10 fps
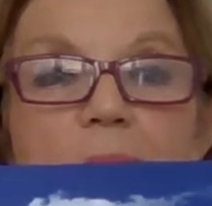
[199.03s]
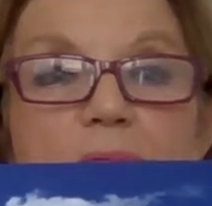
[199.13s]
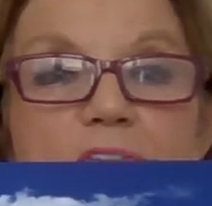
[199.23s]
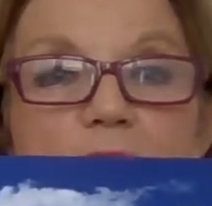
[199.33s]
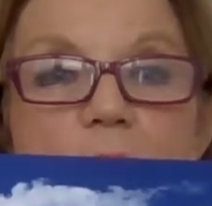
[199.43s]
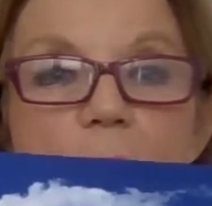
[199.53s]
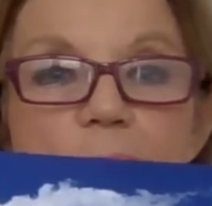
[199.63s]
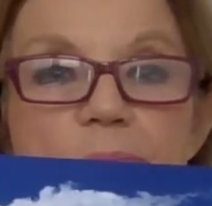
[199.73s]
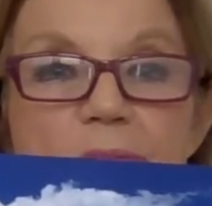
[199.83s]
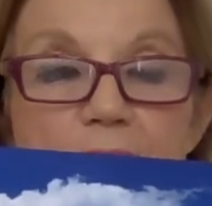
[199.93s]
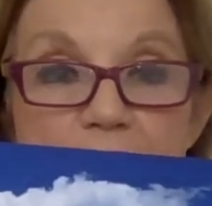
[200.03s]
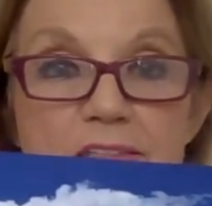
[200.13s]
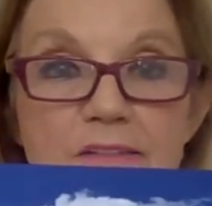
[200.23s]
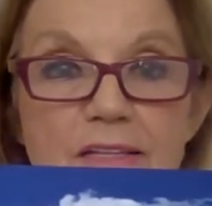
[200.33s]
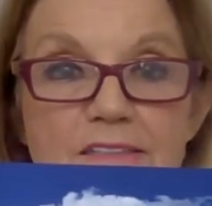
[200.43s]
So
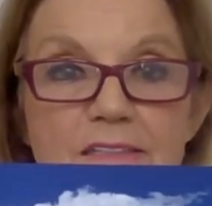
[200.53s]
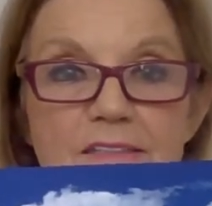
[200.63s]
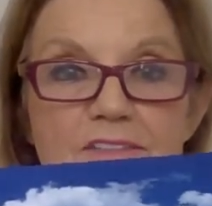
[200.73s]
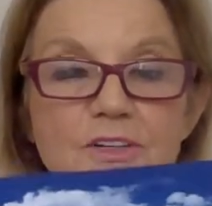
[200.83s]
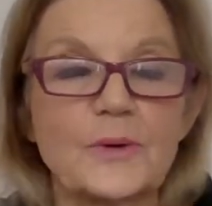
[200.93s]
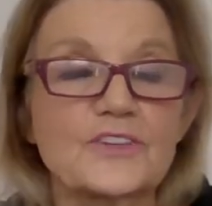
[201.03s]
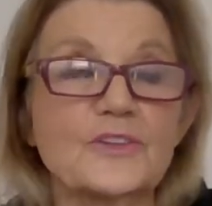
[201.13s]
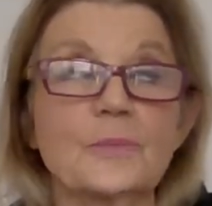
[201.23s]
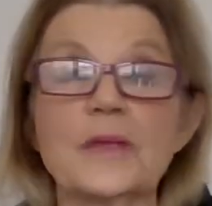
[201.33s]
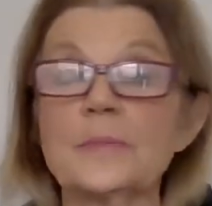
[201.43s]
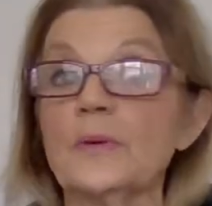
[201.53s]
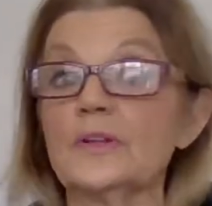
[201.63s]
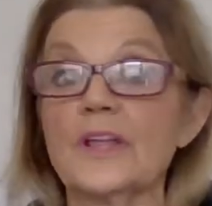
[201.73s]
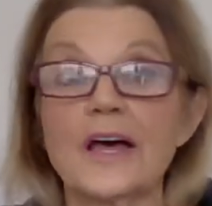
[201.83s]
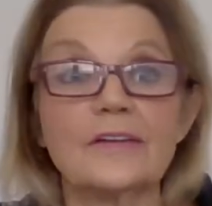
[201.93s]
that's a consideration. People
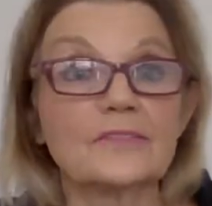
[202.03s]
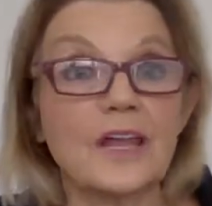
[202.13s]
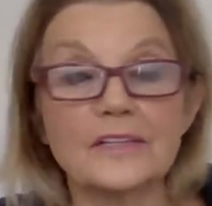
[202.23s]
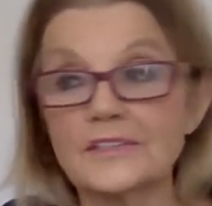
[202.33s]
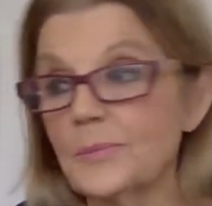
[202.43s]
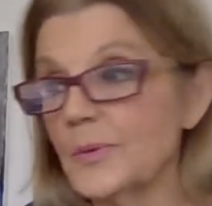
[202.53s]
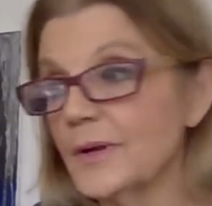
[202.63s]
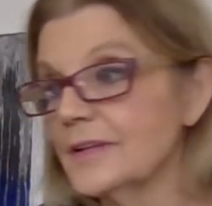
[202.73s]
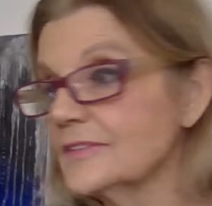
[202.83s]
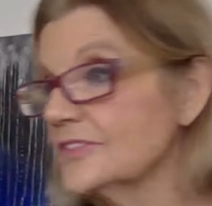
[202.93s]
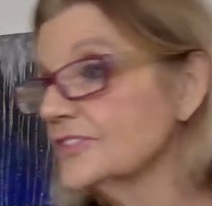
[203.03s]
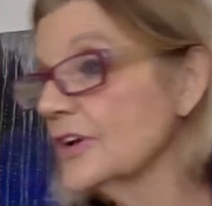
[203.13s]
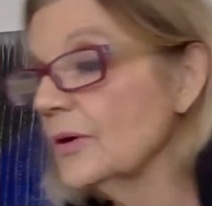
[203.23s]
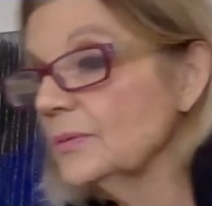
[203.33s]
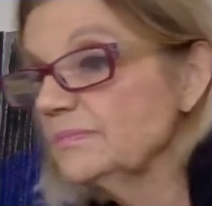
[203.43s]
love glossy prints,
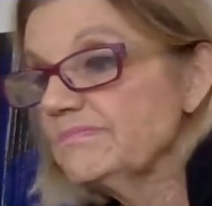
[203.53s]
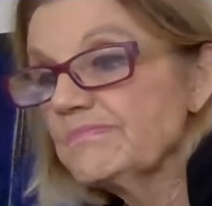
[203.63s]
so